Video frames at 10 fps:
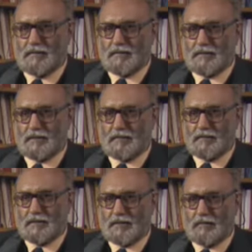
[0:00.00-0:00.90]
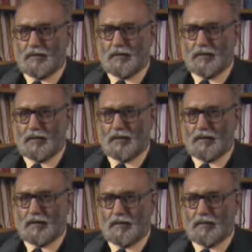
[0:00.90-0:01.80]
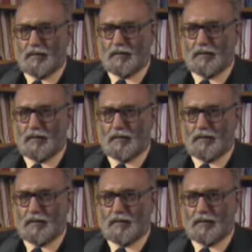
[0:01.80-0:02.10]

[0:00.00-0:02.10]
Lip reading: He was himself a cotton